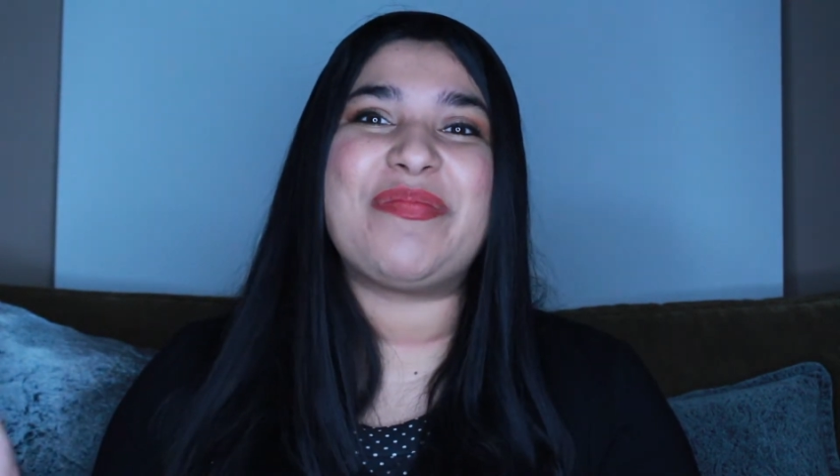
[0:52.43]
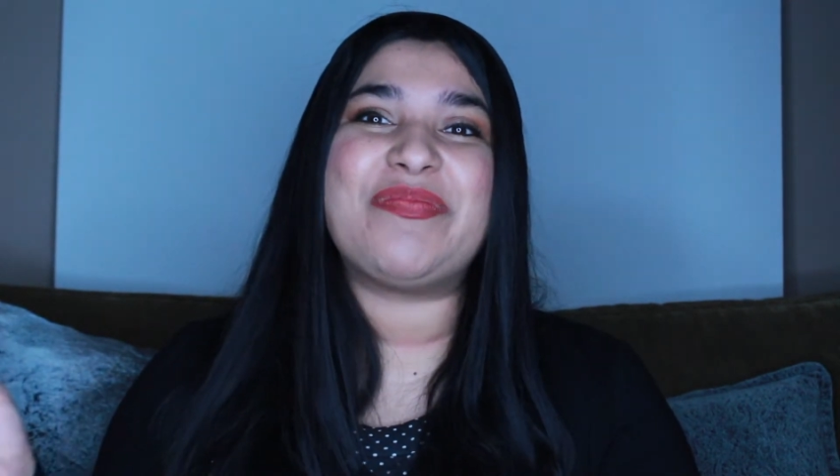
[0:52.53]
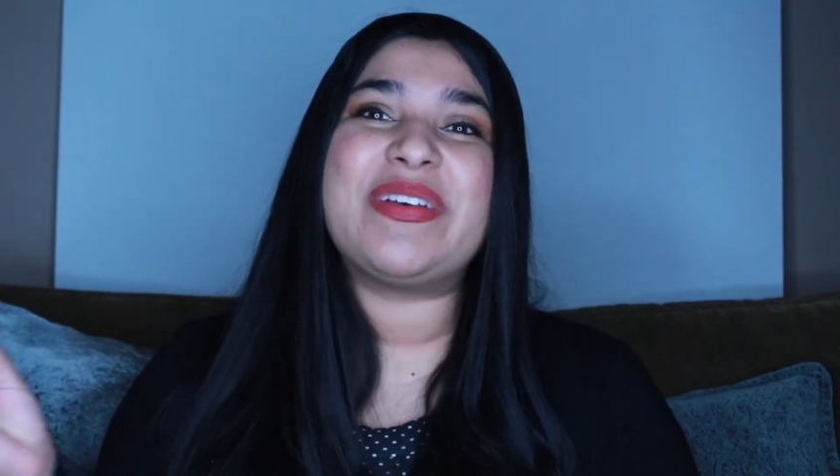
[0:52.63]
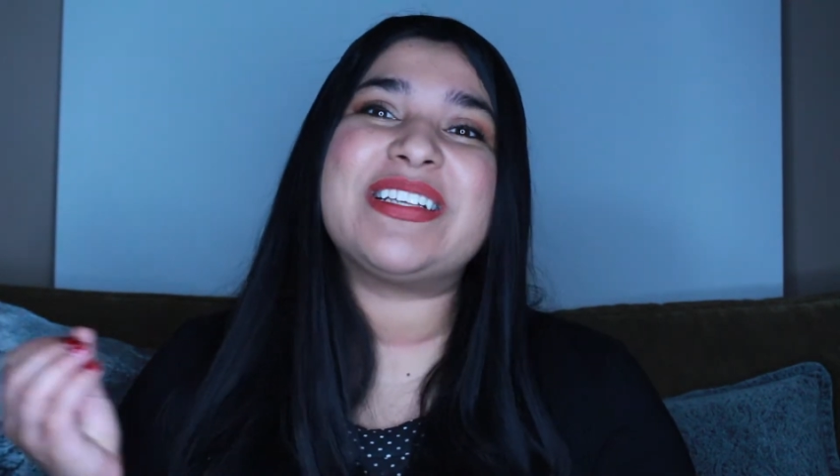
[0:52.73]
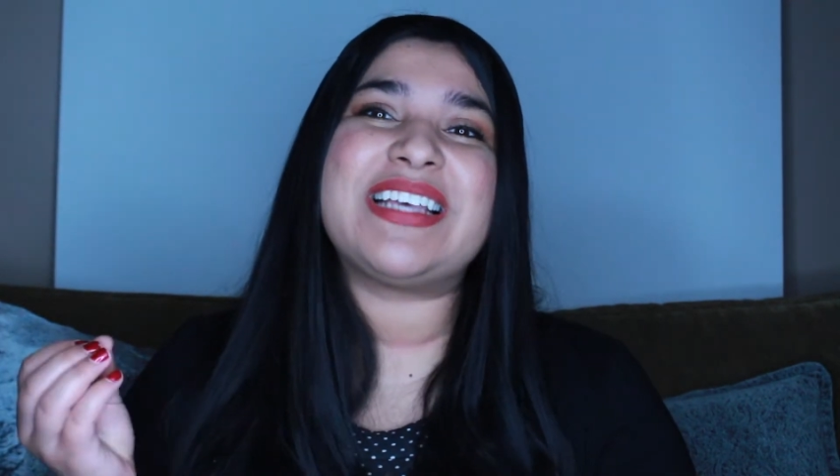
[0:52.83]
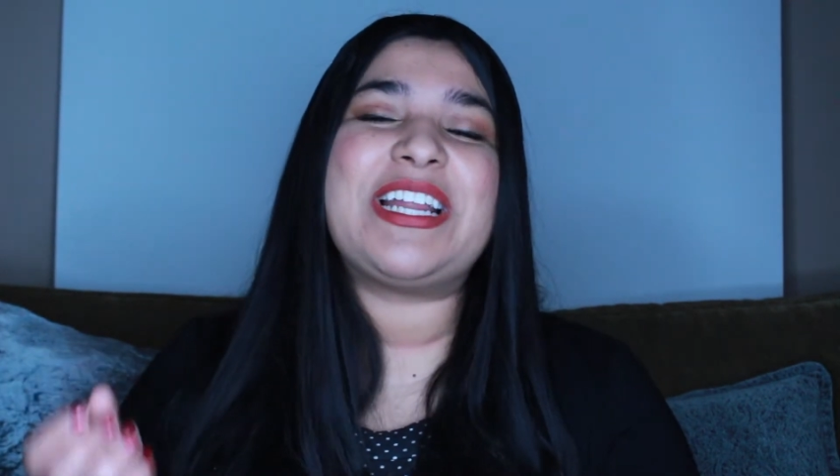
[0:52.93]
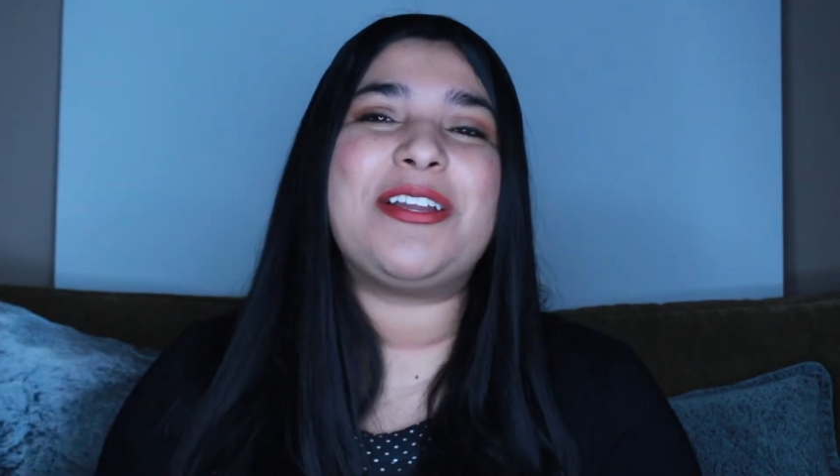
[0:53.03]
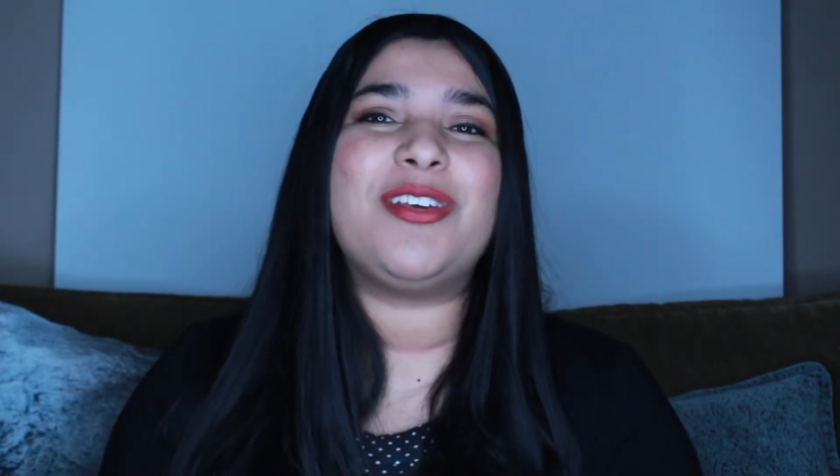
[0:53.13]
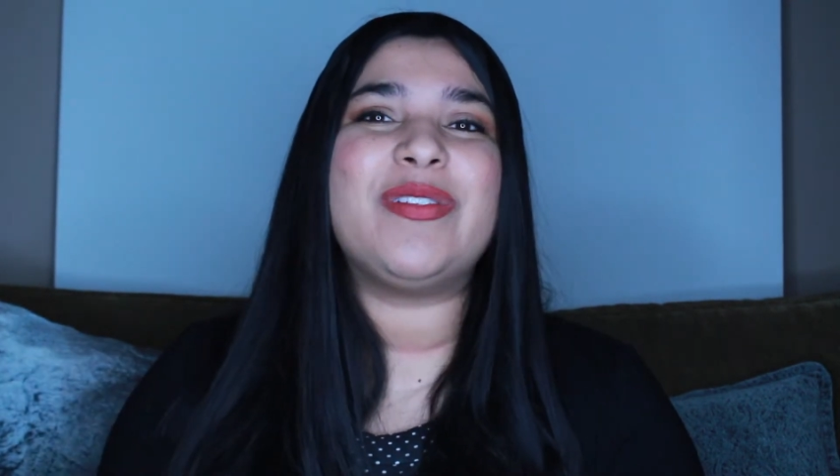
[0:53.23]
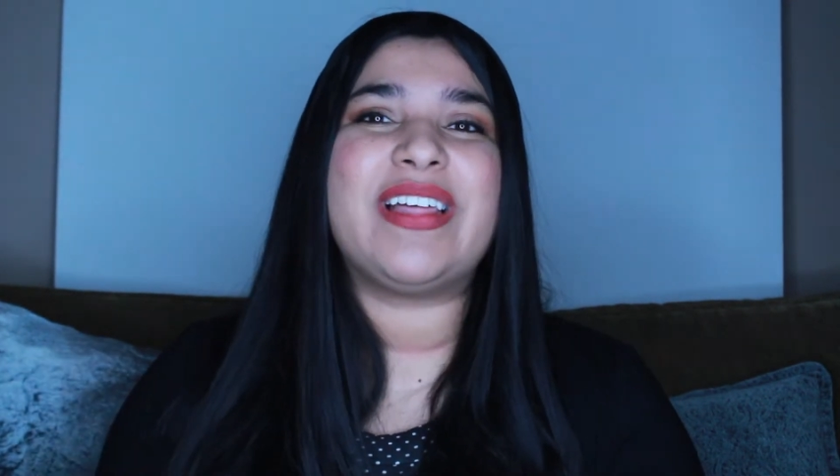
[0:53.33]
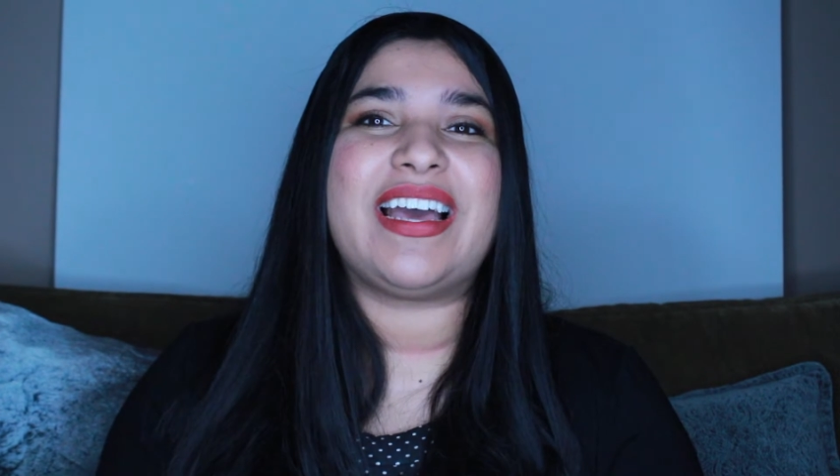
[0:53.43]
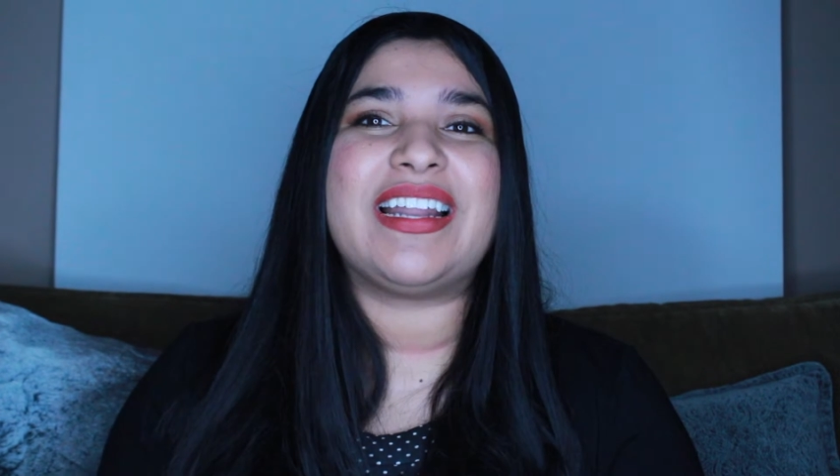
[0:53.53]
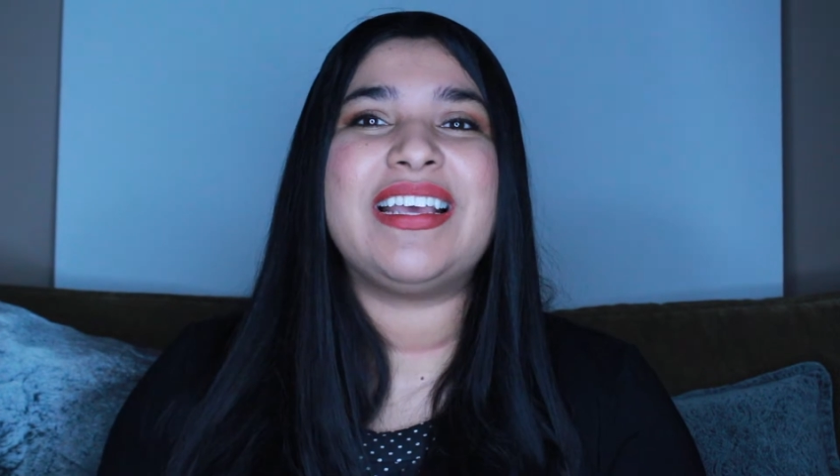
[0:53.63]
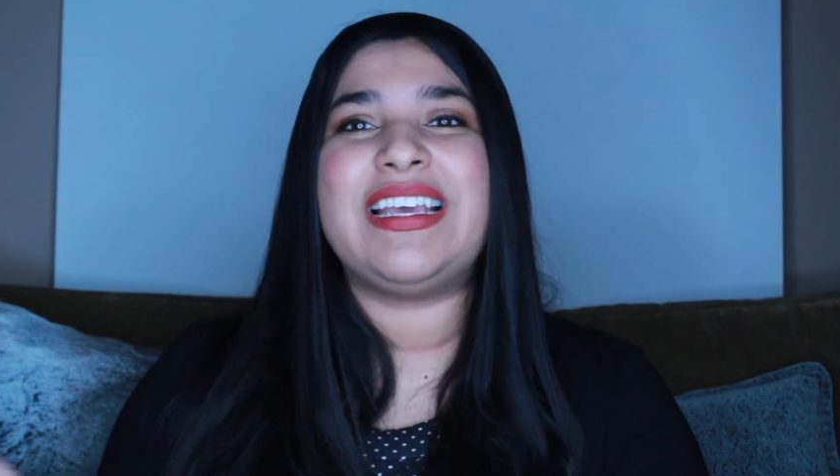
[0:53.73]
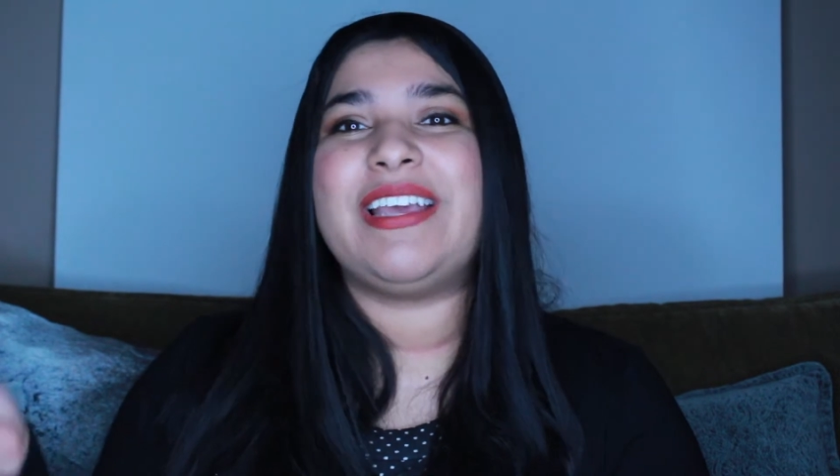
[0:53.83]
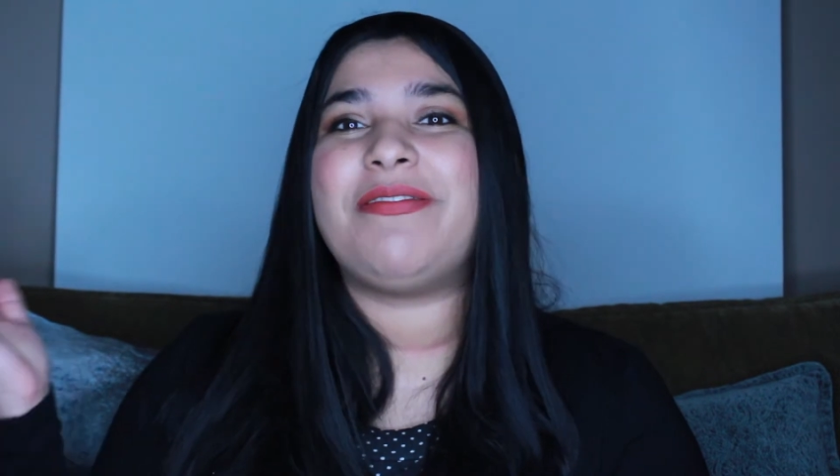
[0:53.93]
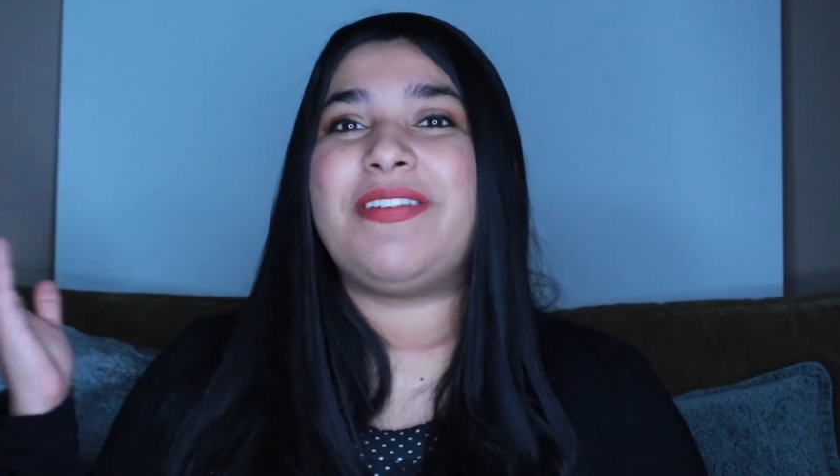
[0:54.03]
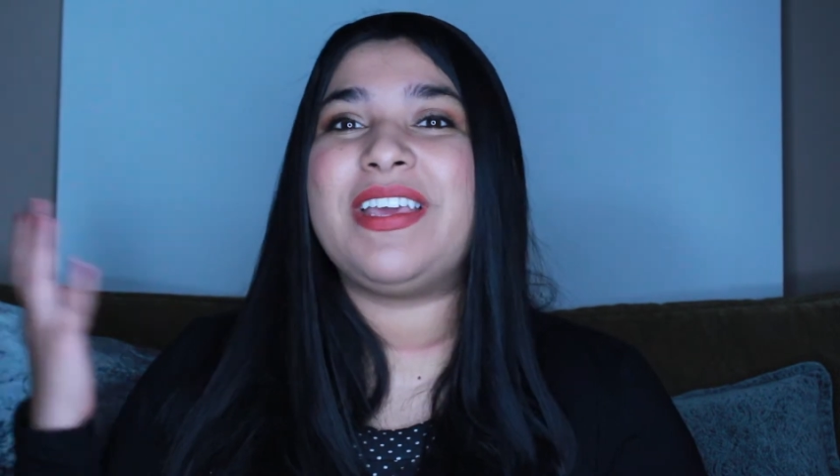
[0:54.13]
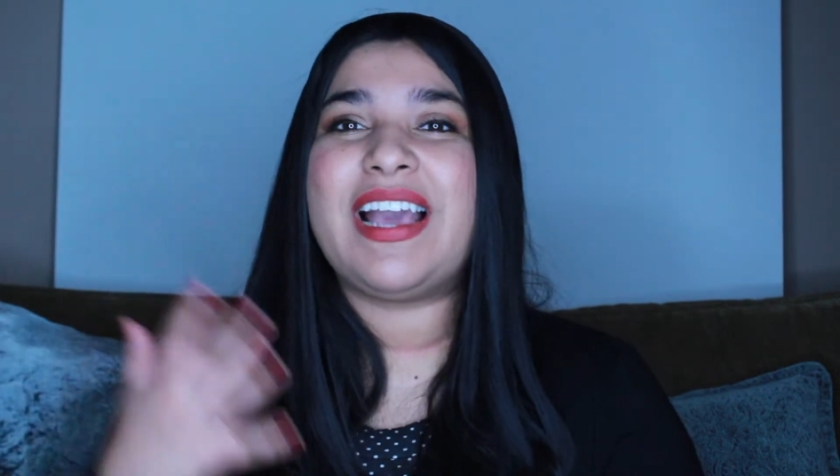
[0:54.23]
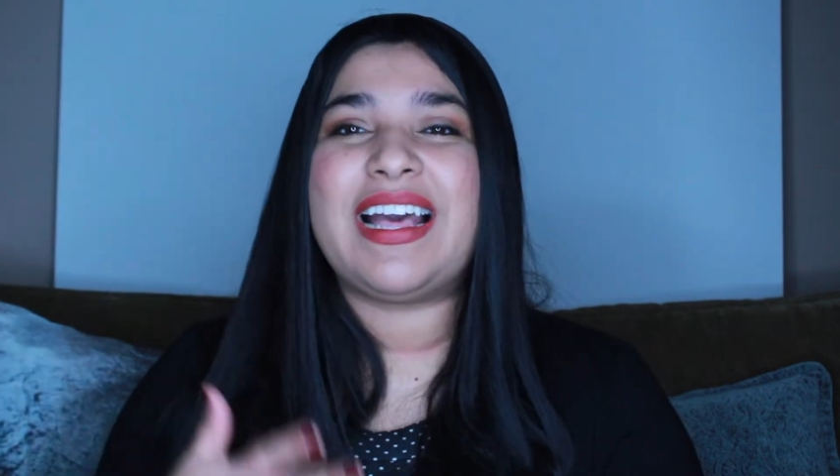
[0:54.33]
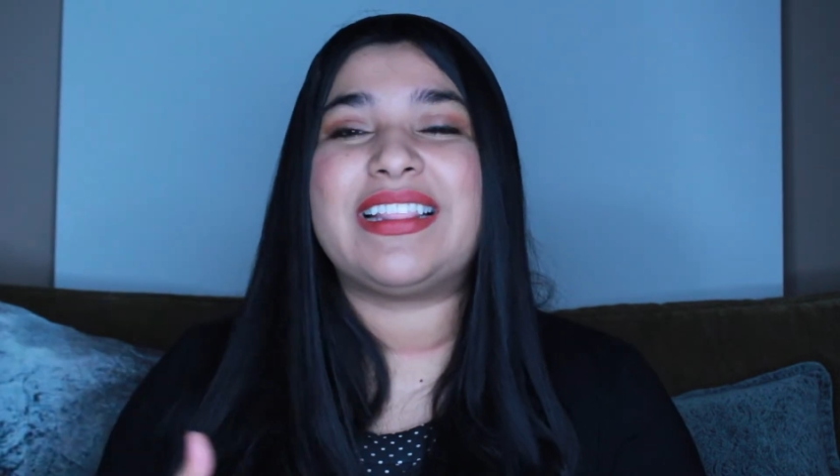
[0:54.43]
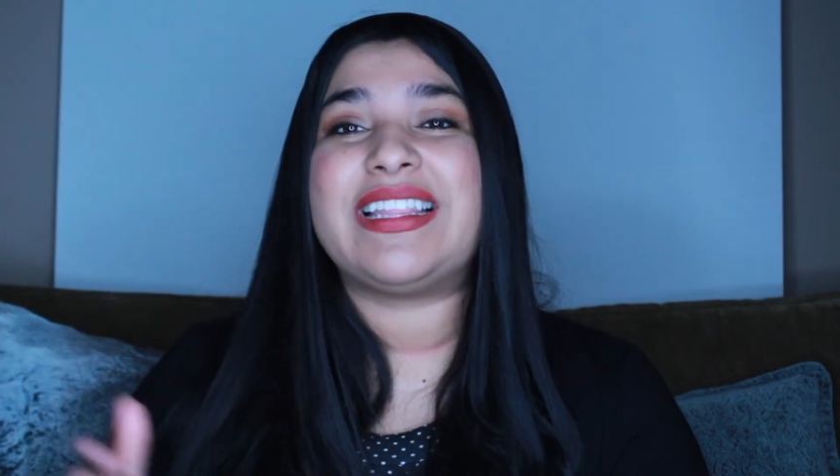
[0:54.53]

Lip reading: because I knew that if he had